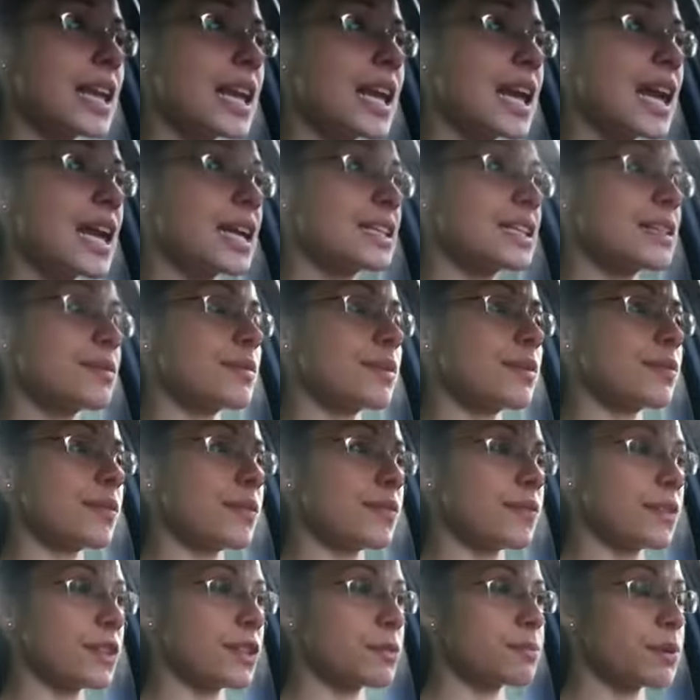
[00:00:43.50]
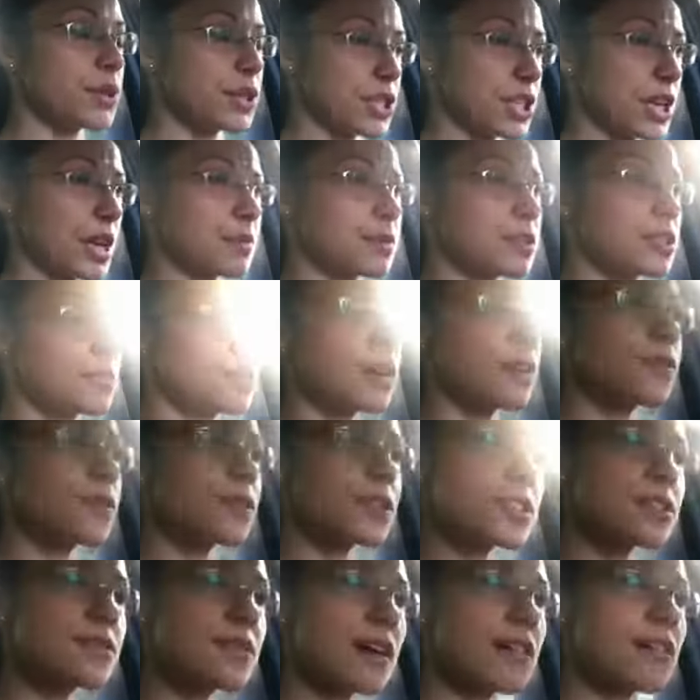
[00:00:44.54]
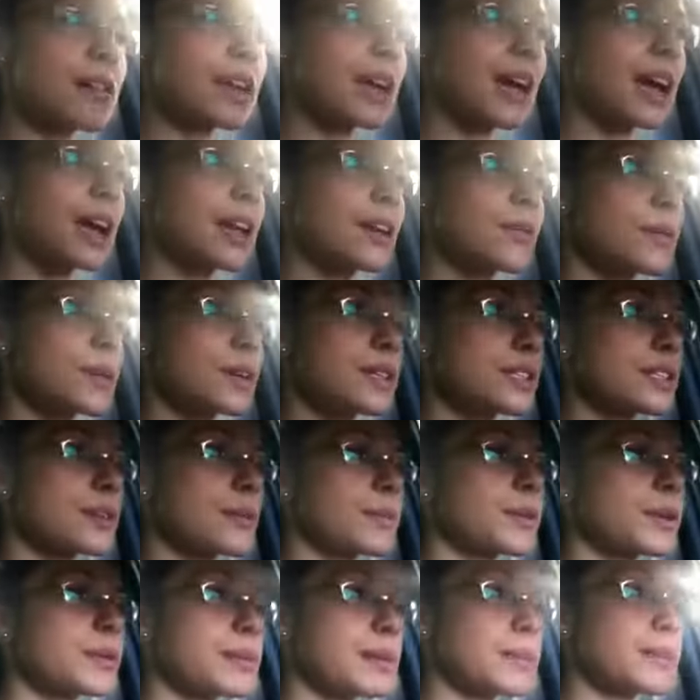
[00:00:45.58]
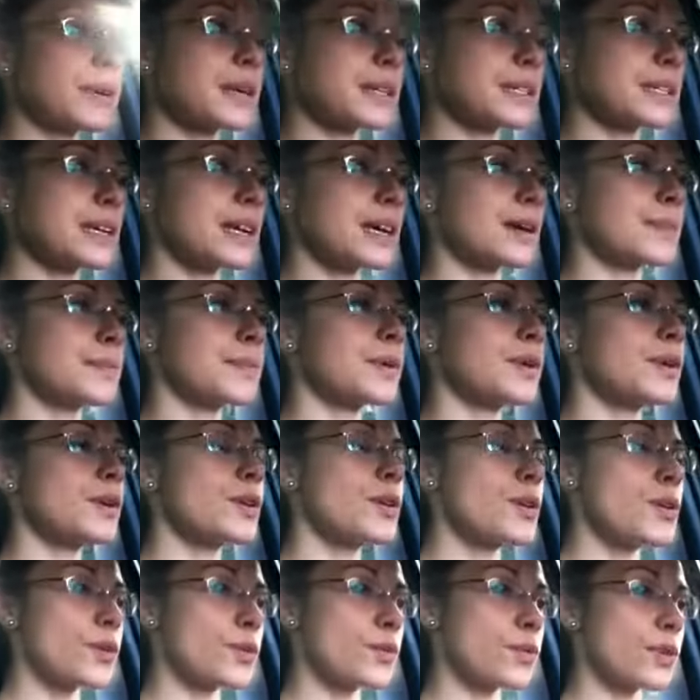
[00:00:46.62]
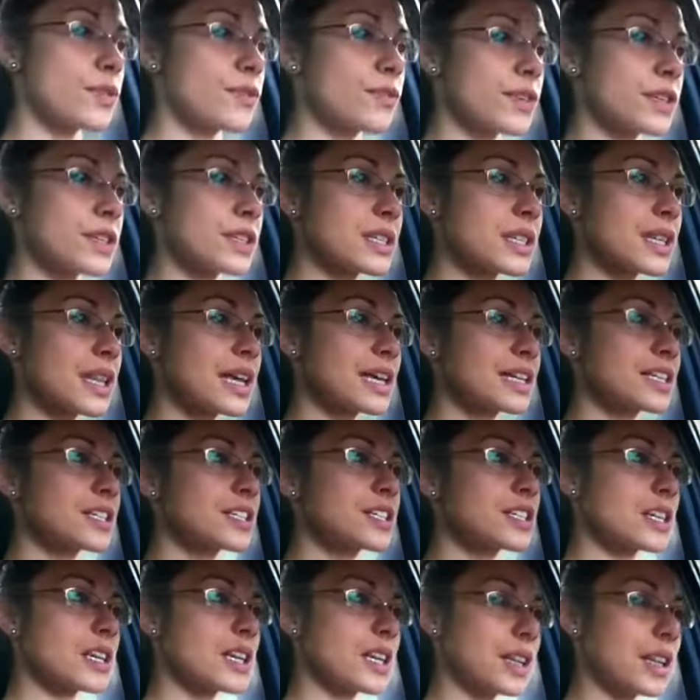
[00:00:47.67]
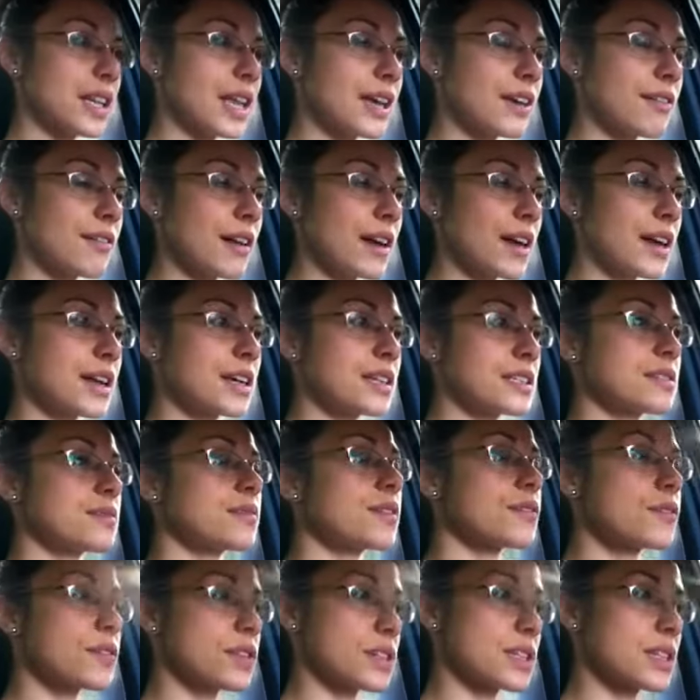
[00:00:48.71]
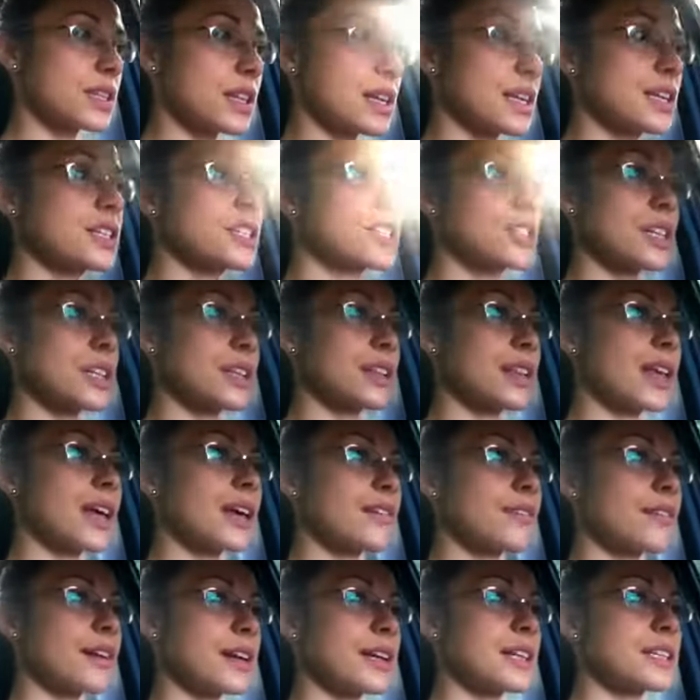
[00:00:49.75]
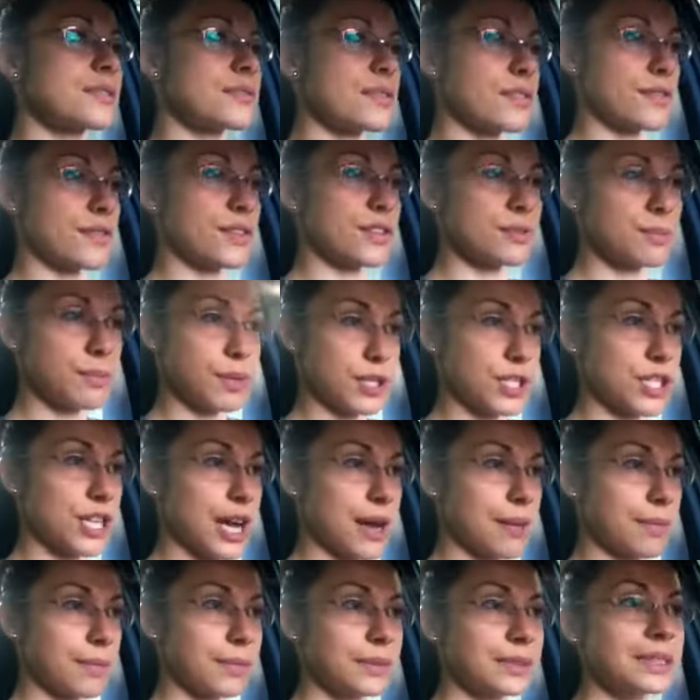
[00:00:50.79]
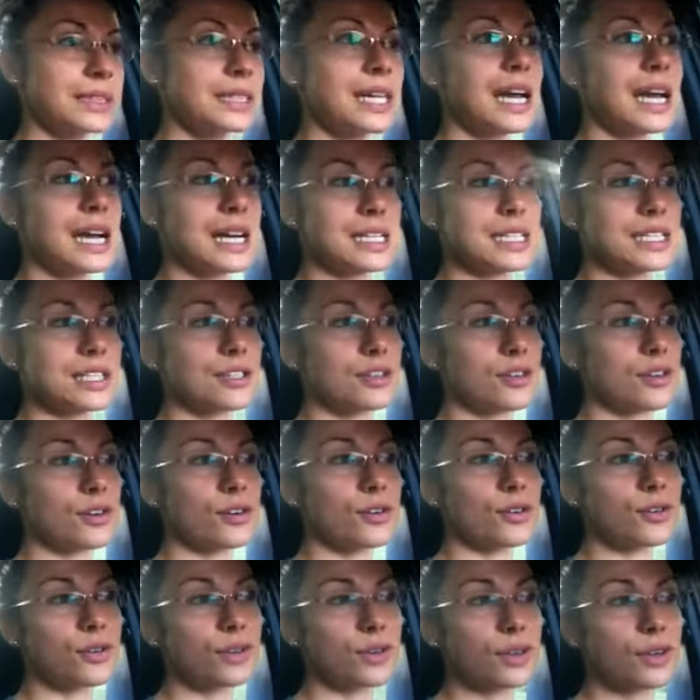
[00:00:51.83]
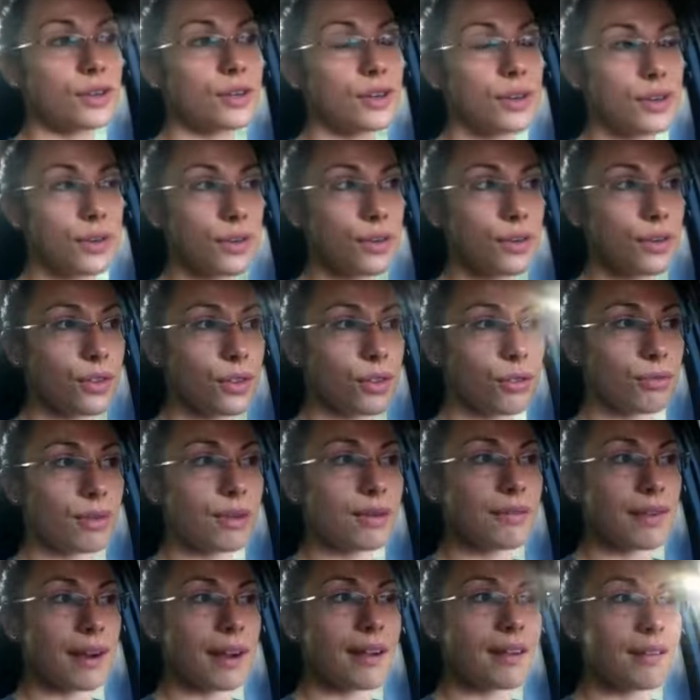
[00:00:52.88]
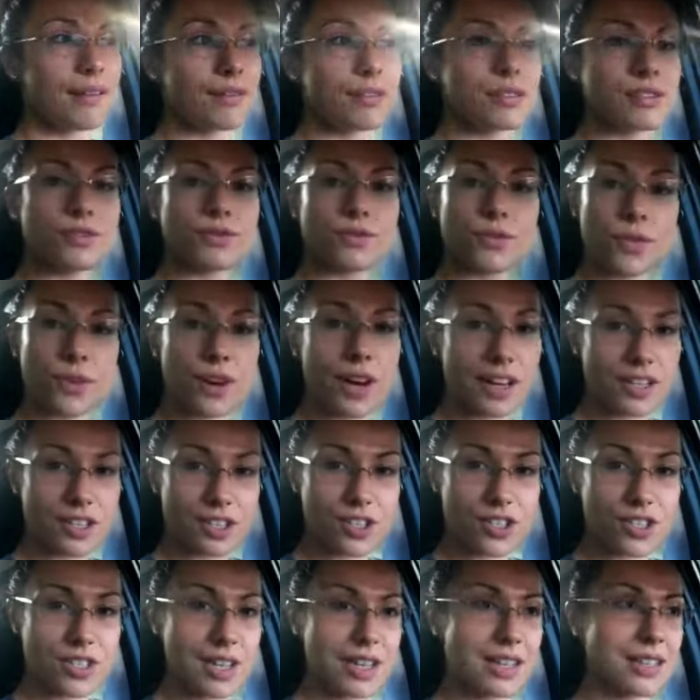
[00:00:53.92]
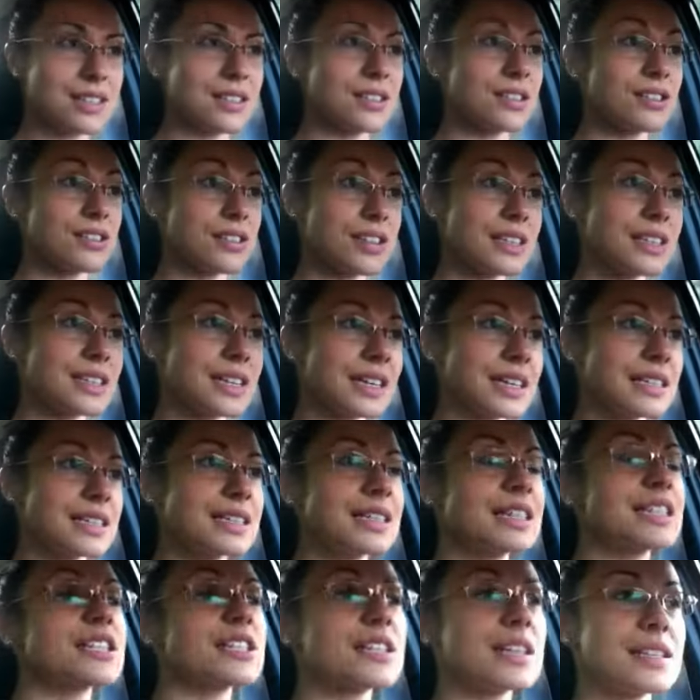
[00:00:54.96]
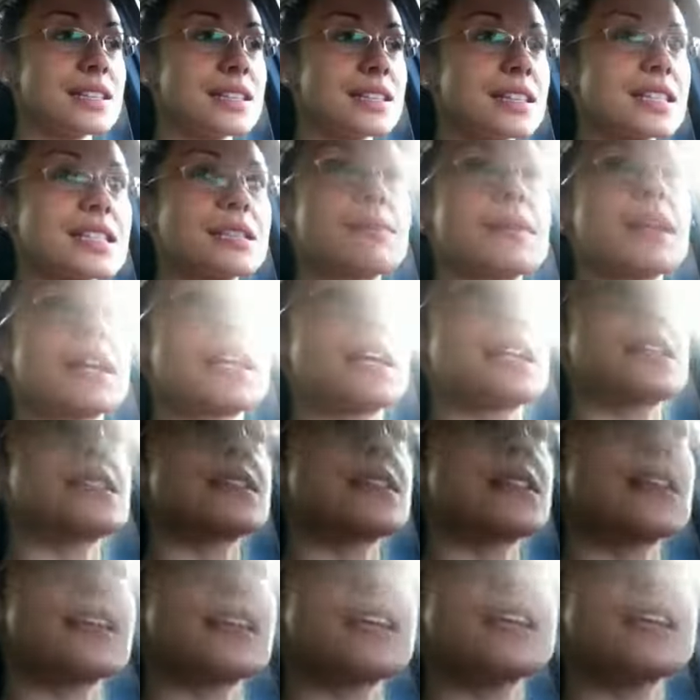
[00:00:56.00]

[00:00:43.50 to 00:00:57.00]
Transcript: then I ended with reverse push-up. So my first round again was a burpee press up, reverse lunge, leg raise, reverse lunge, leg raise, reverse push-up. And so 3 rounds, 4 exercises, 30 seconds each, so that's 6 minutes. And